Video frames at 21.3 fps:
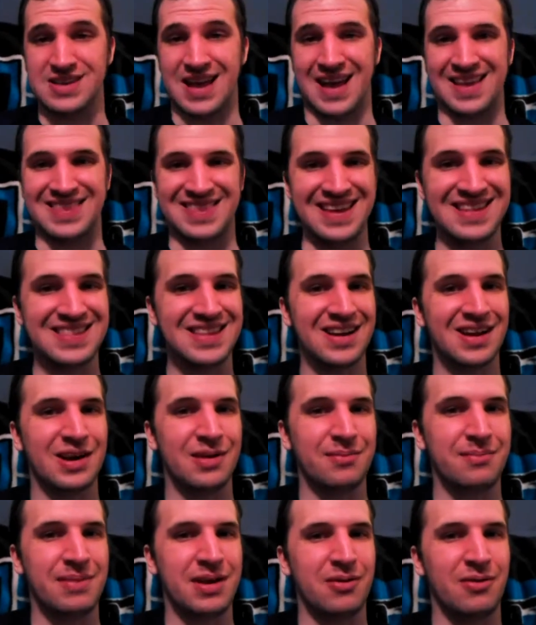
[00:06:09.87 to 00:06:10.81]
I think they're
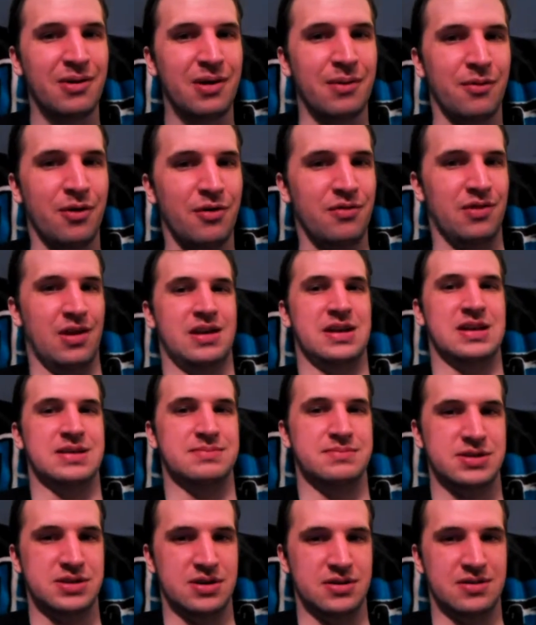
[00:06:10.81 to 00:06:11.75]
going to be doing a movie on
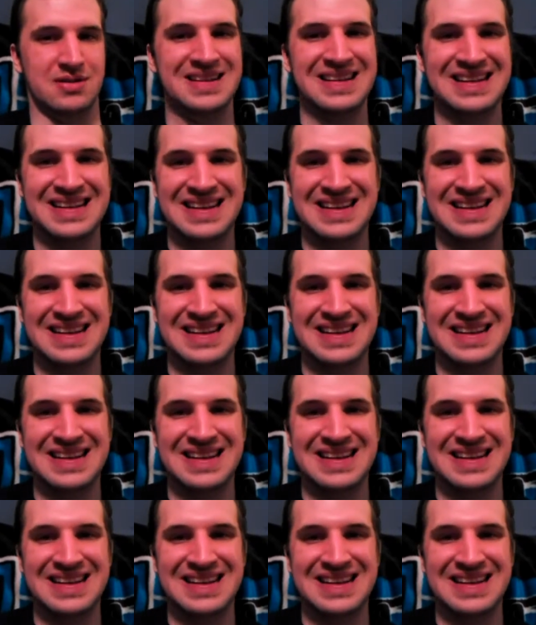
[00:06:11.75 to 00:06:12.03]
him soon.